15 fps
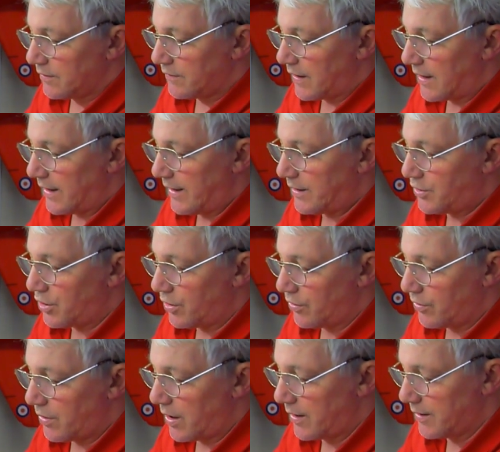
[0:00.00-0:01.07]

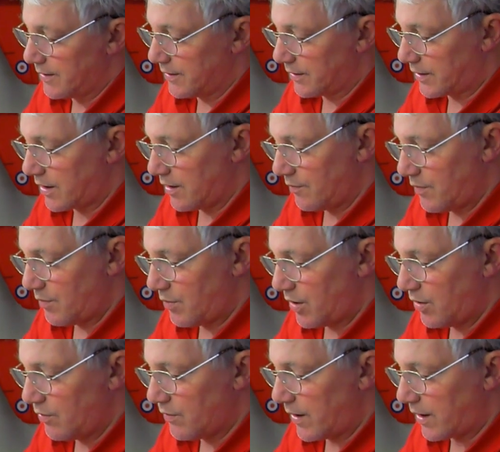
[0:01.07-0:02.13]
Vallejo. I can't remember
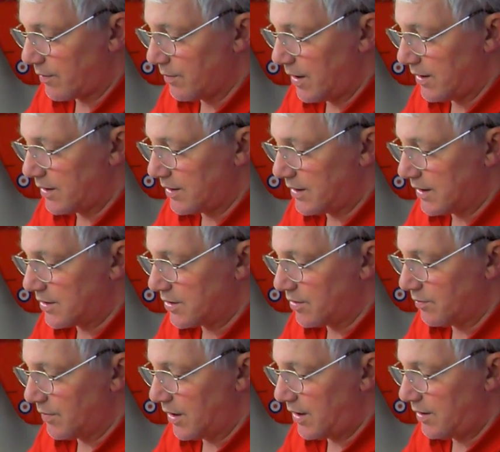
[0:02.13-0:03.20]
who recommended this to
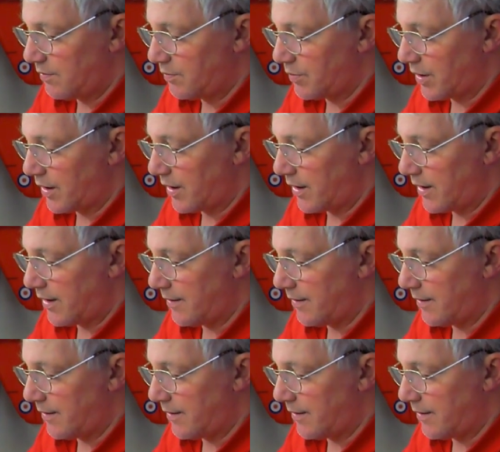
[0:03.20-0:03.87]
me, but